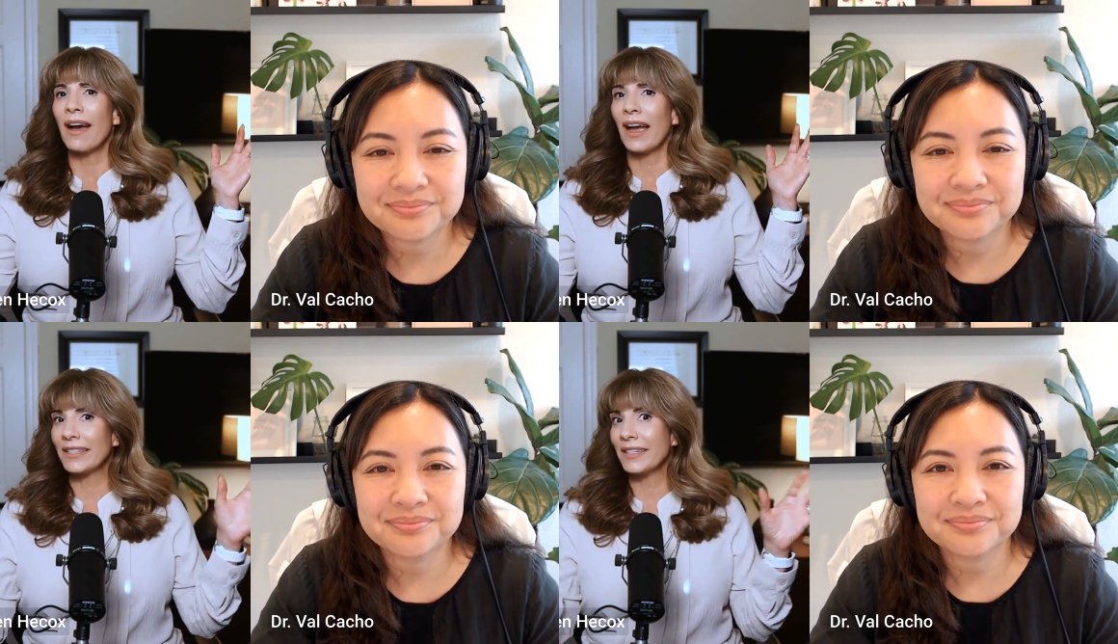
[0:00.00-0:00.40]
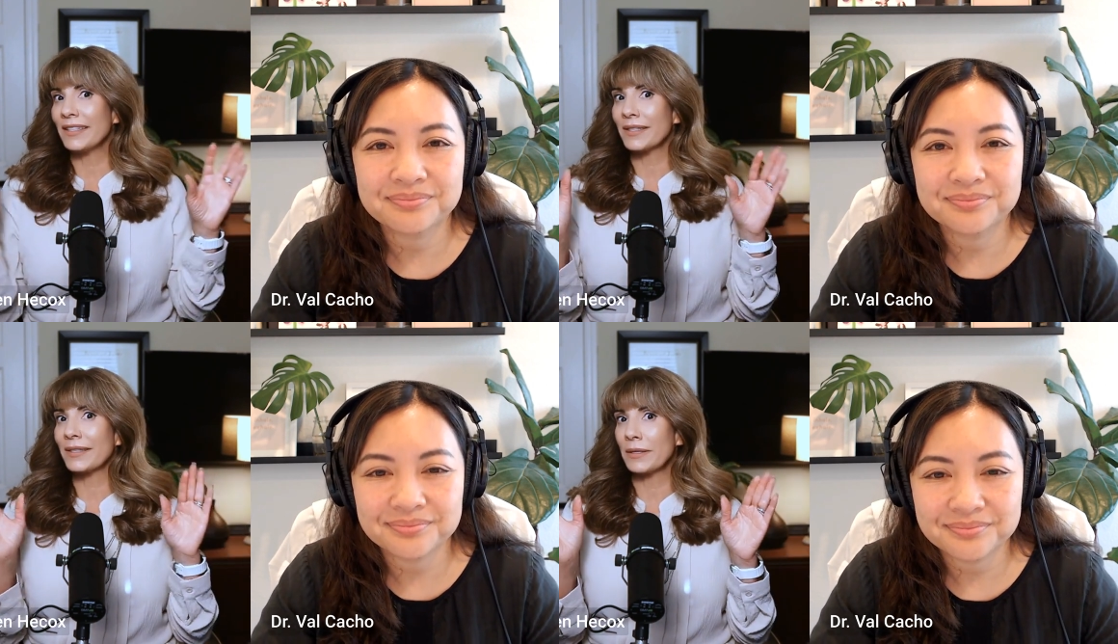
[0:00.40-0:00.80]
Speaker 1: I
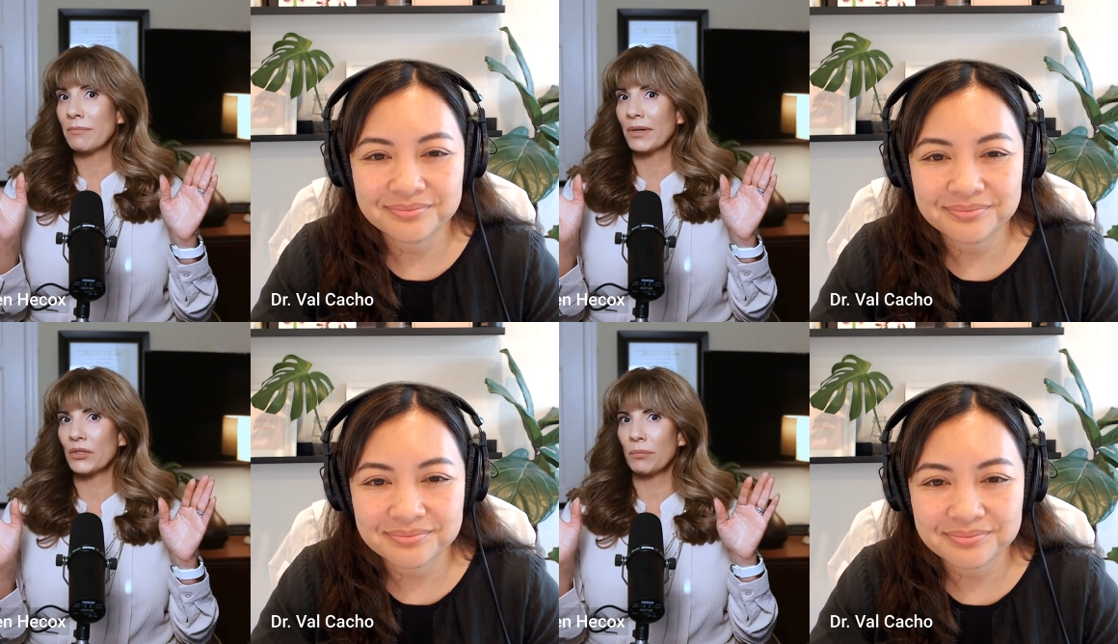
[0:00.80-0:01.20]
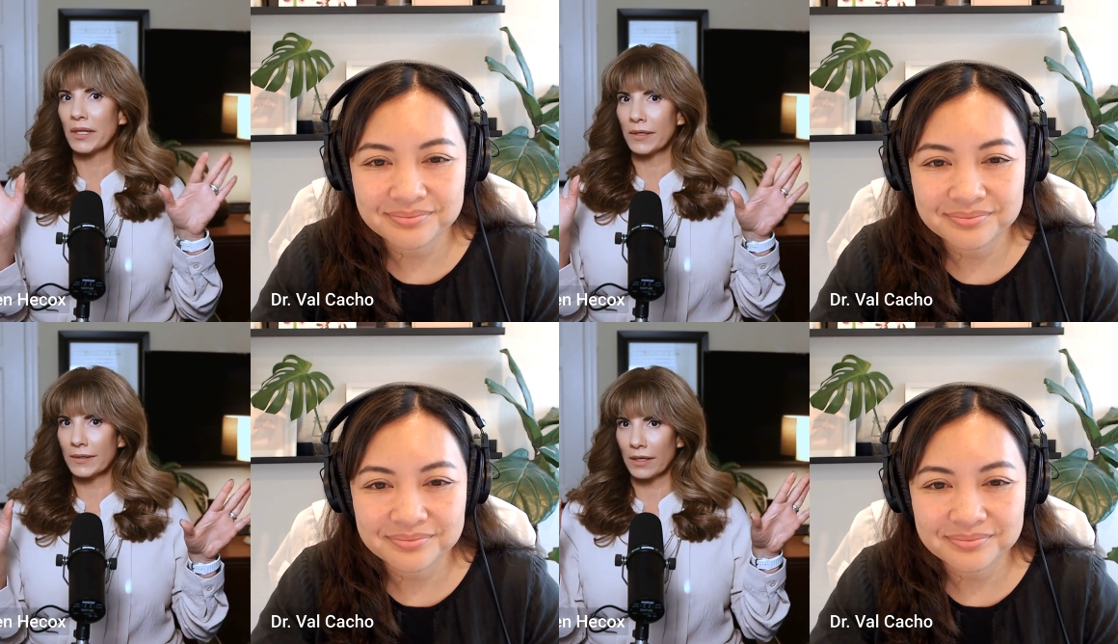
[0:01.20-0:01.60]
didn't sleep much
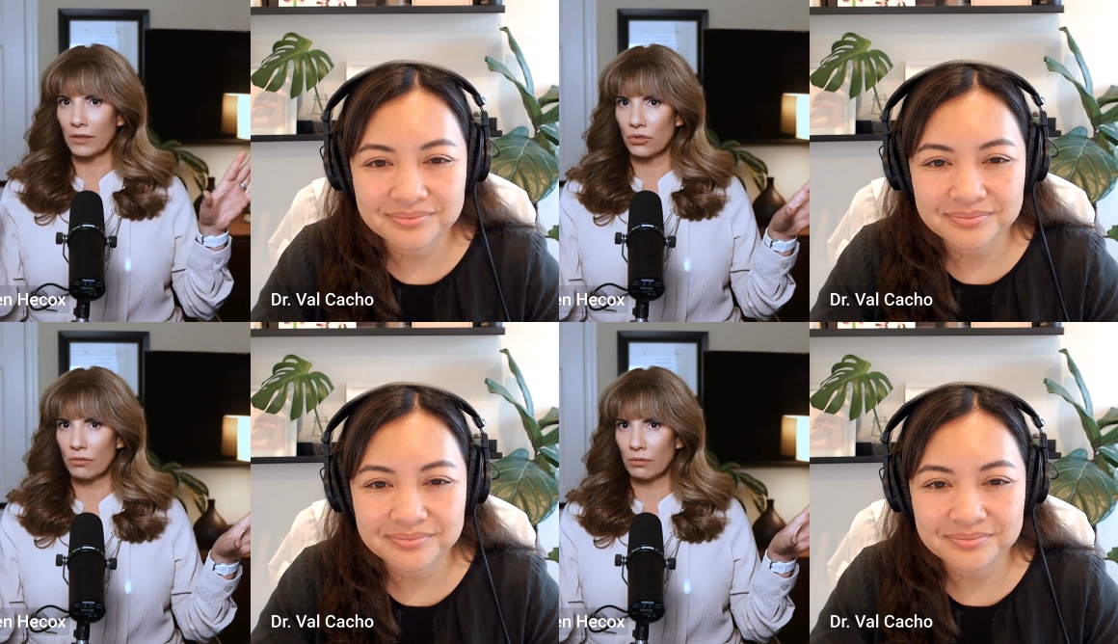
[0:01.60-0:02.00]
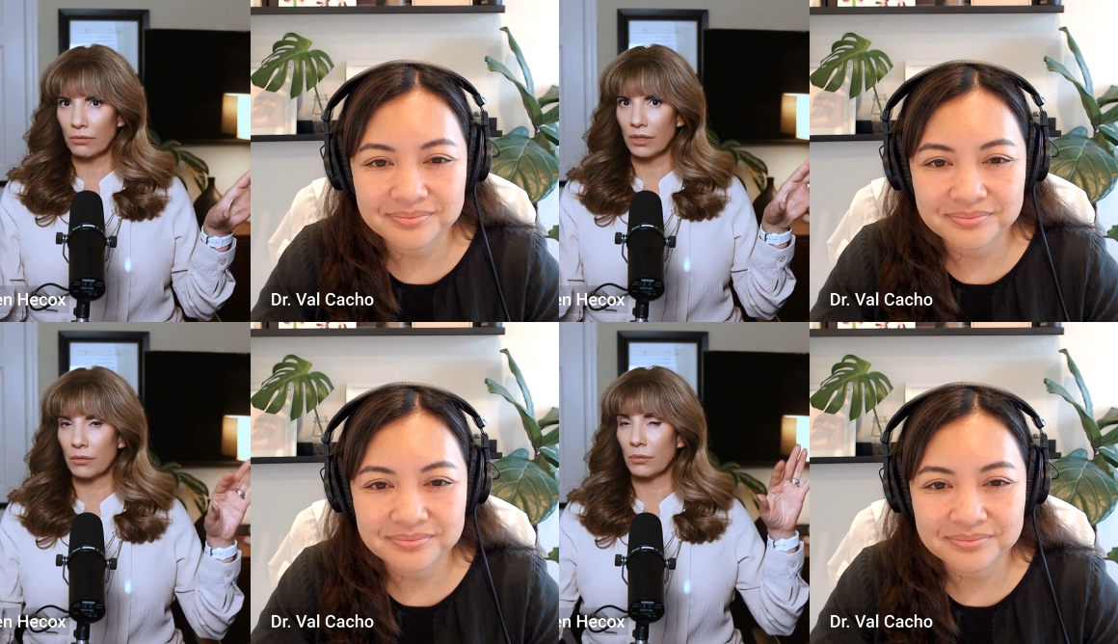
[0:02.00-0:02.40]
because I had
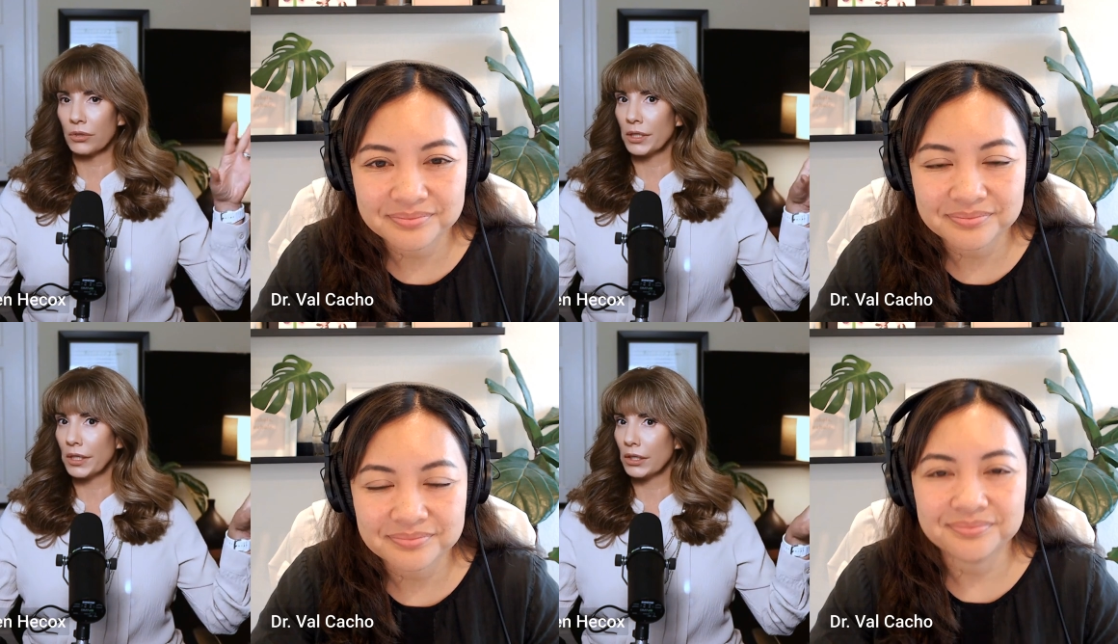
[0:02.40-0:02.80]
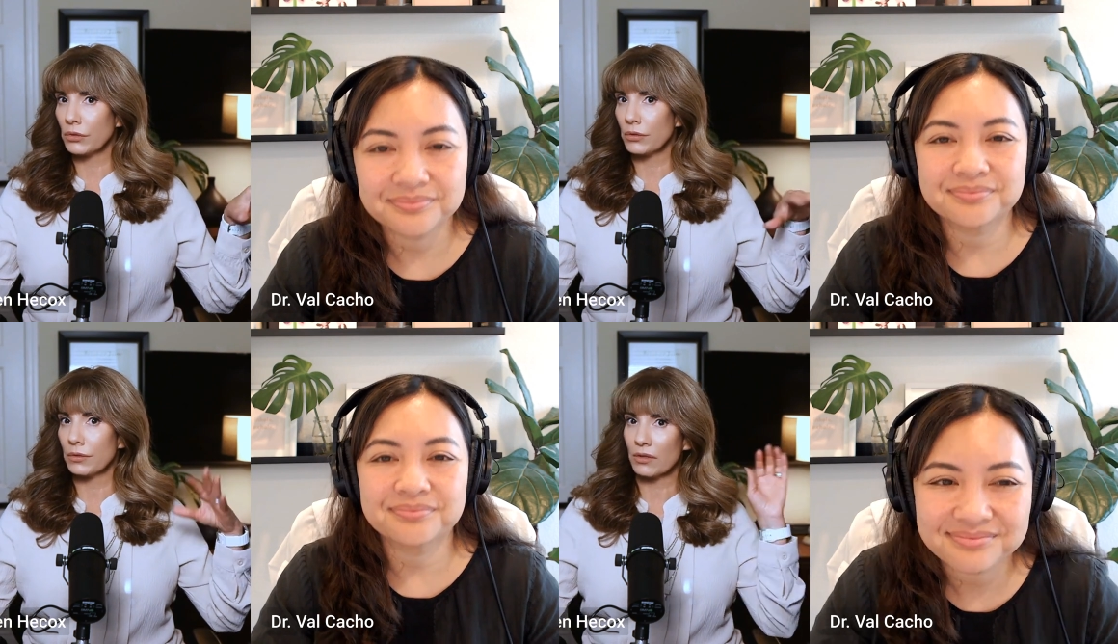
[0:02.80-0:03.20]
children that were
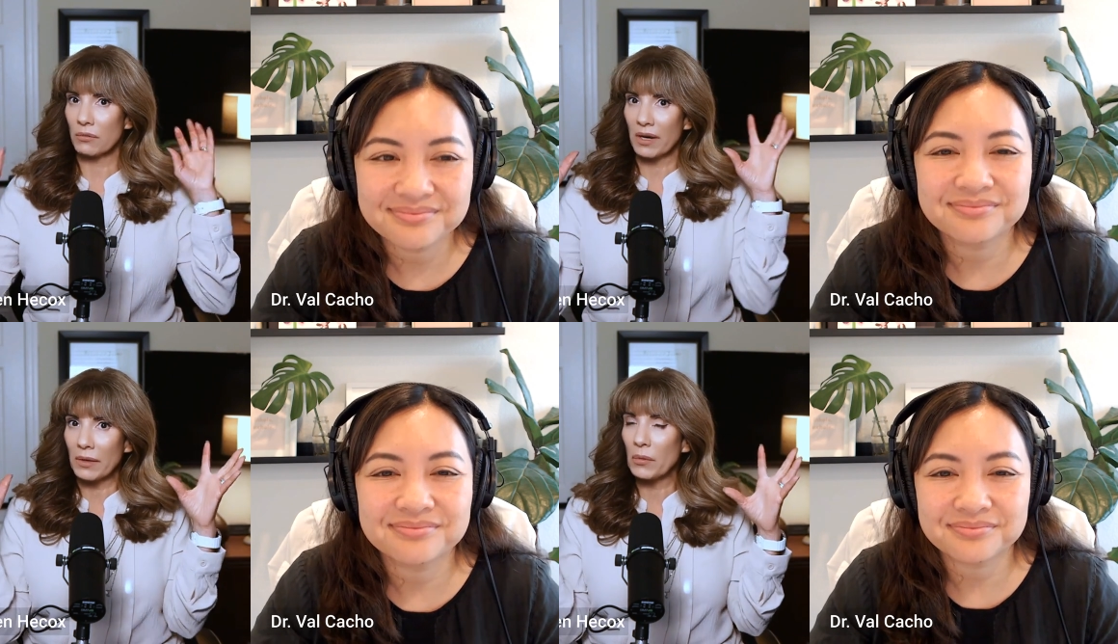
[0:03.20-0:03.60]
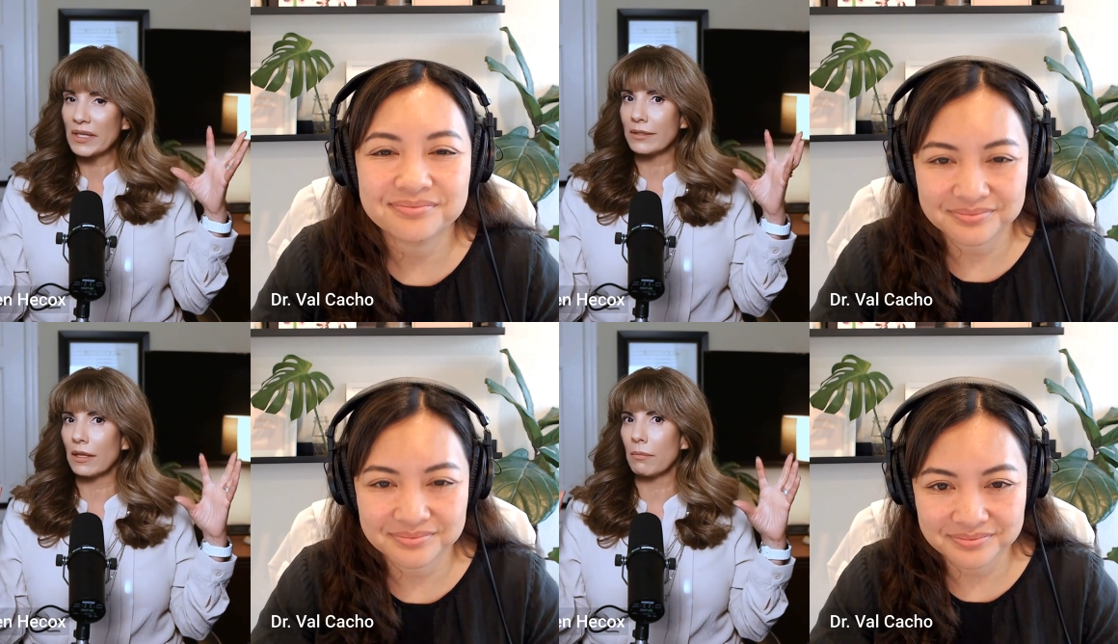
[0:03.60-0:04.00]
teenagers, and so I always
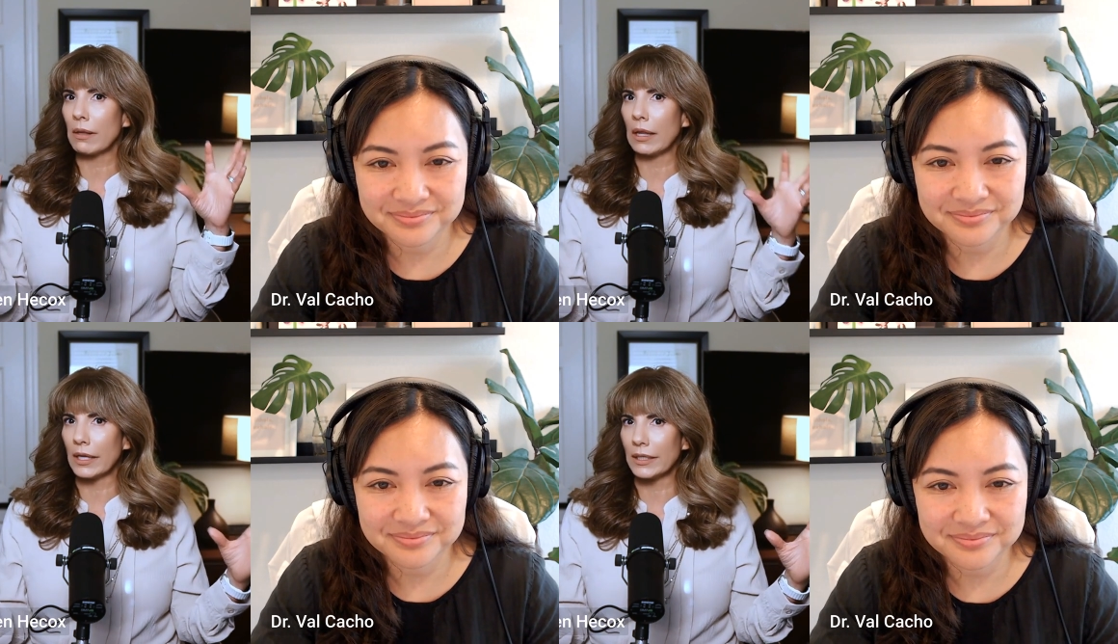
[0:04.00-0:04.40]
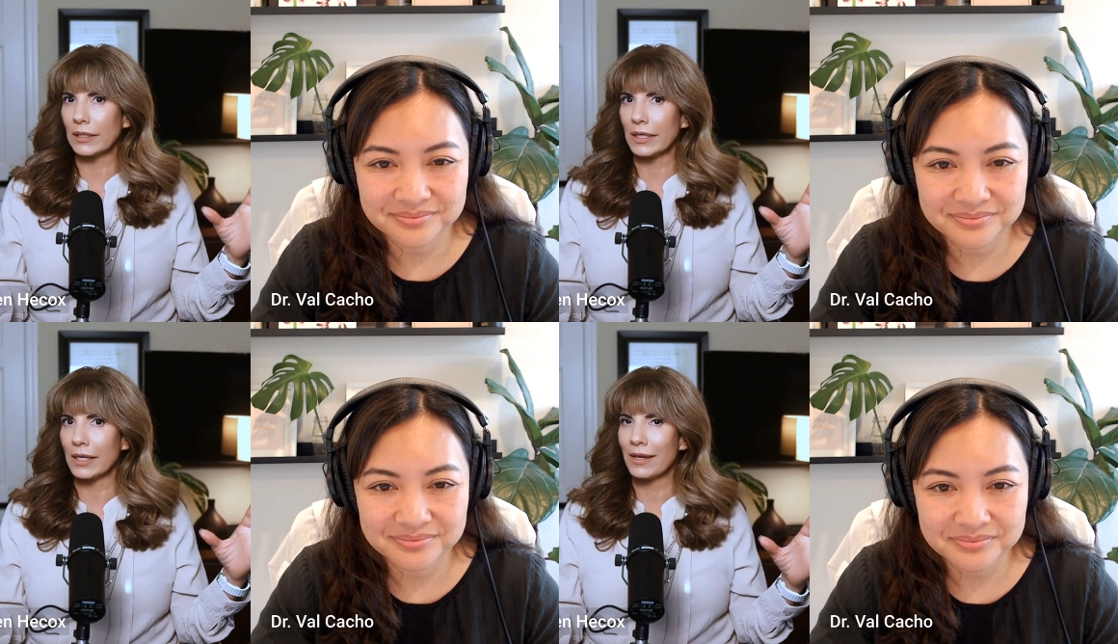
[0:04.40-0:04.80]
slept lightly.